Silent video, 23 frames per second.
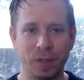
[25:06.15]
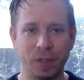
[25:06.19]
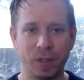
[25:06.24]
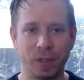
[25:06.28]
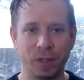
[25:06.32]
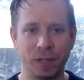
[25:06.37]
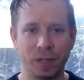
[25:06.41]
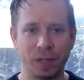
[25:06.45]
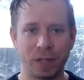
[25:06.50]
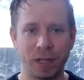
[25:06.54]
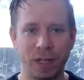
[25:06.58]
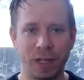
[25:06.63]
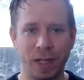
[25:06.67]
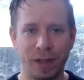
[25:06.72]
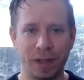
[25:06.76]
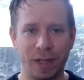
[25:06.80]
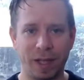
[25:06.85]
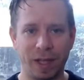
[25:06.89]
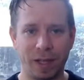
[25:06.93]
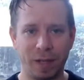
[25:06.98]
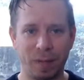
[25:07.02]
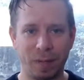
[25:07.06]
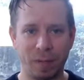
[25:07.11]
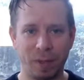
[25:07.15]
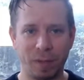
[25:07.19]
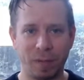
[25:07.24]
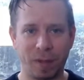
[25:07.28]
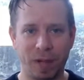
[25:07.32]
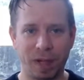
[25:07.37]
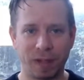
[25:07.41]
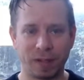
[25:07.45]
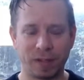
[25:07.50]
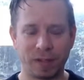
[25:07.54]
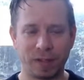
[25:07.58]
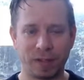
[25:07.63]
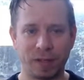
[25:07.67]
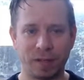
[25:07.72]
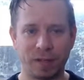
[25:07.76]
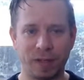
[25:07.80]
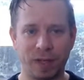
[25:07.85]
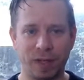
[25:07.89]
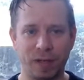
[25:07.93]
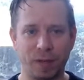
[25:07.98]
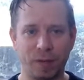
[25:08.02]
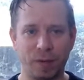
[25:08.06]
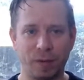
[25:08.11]
and just let the head be passive,
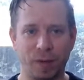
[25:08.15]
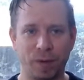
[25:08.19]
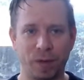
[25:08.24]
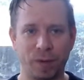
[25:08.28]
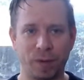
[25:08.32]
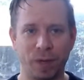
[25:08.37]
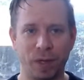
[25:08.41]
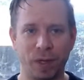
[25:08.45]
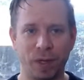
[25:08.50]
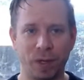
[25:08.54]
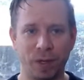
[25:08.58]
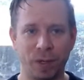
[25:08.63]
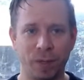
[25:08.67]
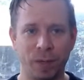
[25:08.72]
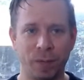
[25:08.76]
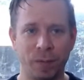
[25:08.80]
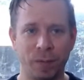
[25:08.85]
let it follow along.